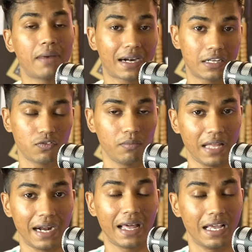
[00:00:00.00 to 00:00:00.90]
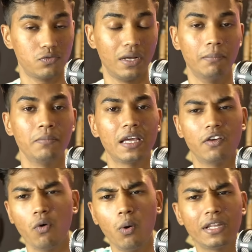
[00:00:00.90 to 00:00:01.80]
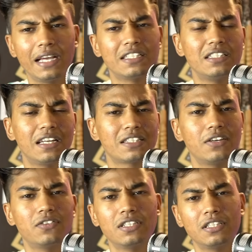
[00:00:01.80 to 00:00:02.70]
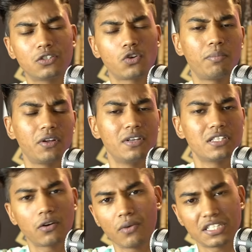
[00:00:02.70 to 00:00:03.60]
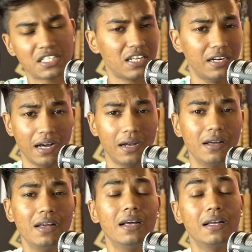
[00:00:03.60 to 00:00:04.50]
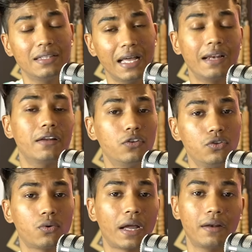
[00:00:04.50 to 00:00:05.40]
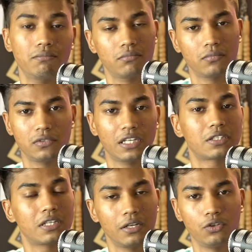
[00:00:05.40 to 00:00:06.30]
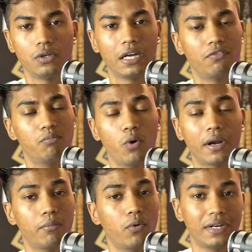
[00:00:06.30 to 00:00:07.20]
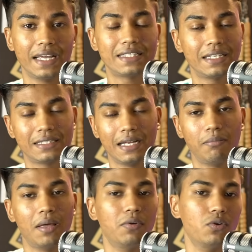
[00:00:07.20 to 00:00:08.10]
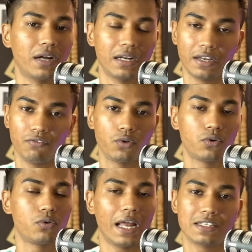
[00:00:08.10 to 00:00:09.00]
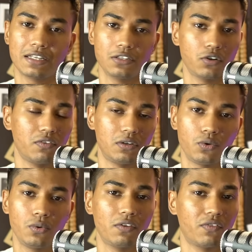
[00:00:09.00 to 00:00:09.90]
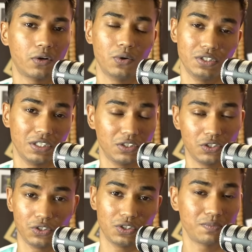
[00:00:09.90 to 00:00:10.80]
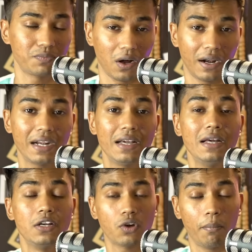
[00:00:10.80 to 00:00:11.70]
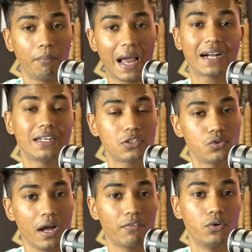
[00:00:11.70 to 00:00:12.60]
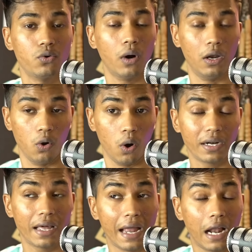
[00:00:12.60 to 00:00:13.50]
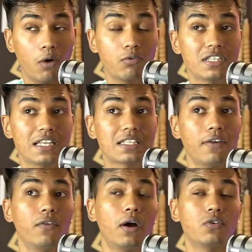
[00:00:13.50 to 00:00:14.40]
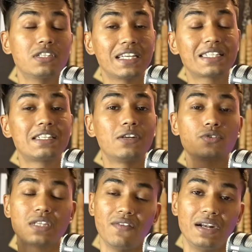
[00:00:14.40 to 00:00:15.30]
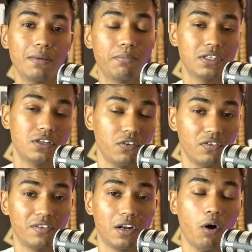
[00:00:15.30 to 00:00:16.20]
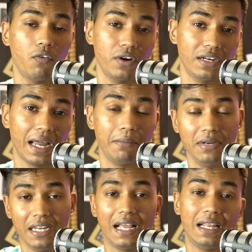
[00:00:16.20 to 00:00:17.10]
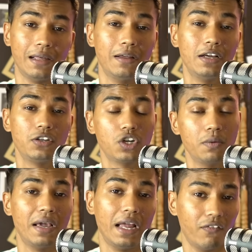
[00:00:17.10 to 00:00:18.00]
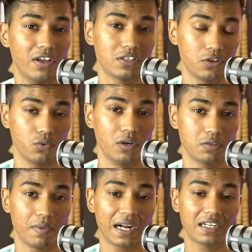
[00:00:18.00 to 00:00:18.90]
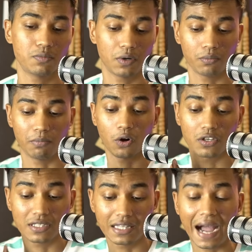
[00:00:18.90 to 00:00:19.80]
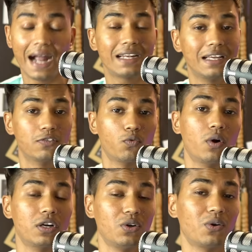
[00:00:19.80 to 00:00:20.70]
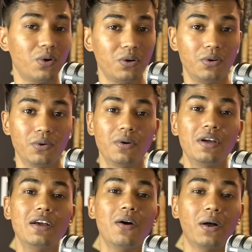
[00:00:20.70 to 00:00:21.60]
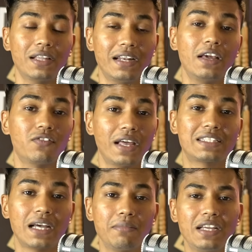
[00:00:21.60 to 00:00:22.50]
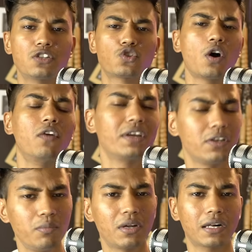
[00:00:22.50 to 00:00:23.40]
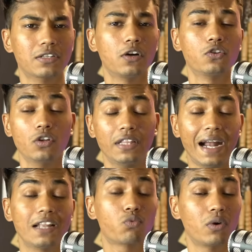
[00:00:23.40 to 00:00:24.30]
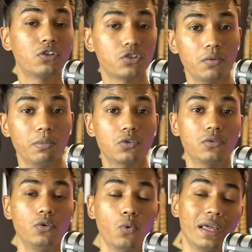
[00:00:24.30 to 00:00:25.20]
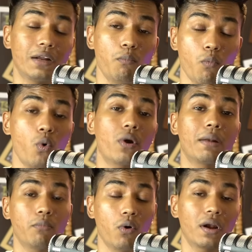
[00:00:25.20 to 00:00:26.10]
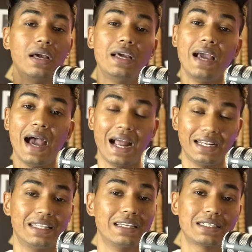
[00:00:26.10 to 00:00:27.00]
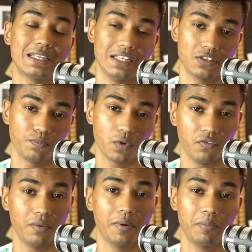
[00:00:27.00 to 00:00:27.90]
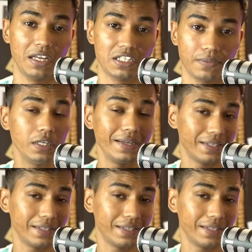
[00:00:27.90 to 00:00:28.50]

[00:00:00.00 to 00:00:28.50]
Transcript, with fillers: practice from that as well if all the engineering services isro previous year questions are done then you can just you give more and more test series then maybe you can give test series of two different coaching institutes all right so practice you have to do a lot and i would say somewhere around 60 to 70 percent of it of your time daily should be invested towards practice because that is what you're going to do on the day of the examination solving numericals so that is what you should be doing more and more at this stage of your preparation.